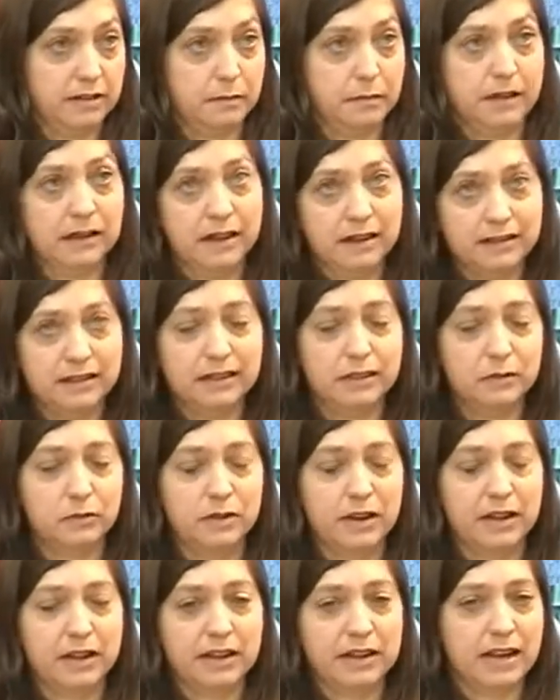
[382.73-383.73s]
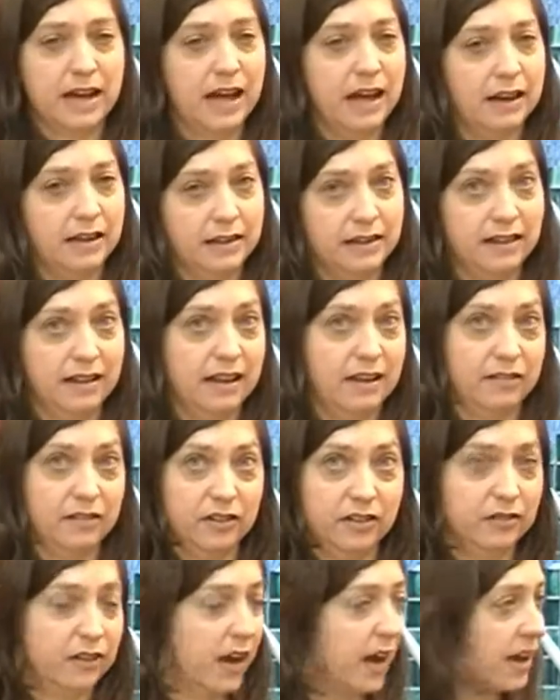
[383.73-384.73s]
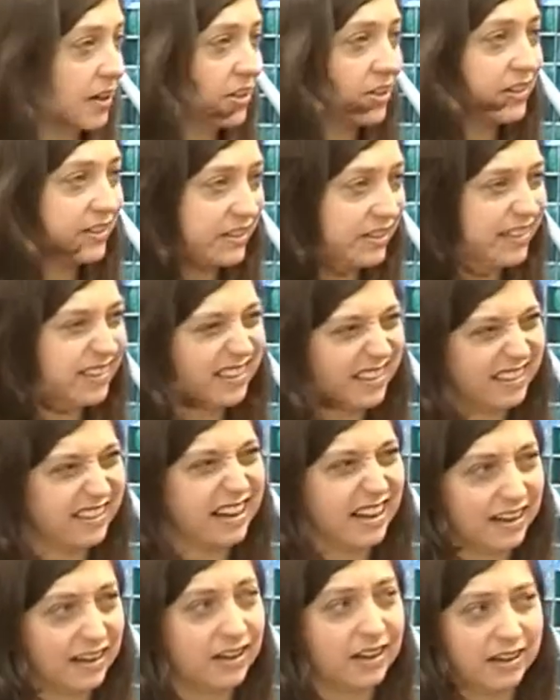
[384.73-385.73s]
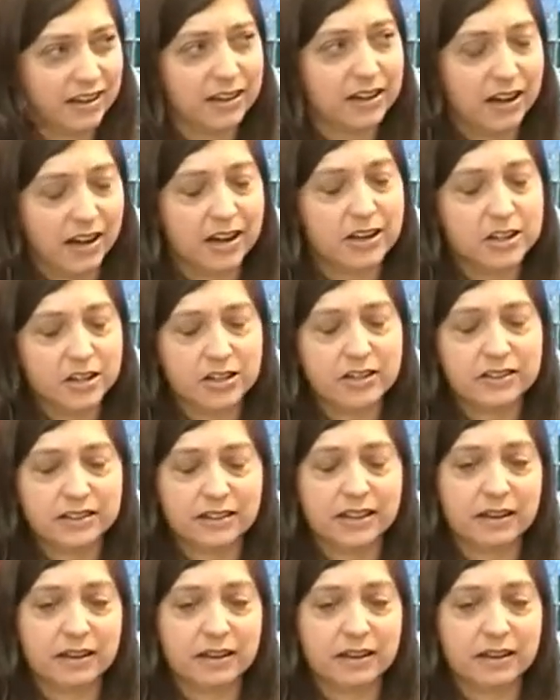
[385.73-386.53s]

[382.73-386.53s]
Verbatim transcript: and because it's really not at the level of consciousness, it's kind of unconscious mm-hmm.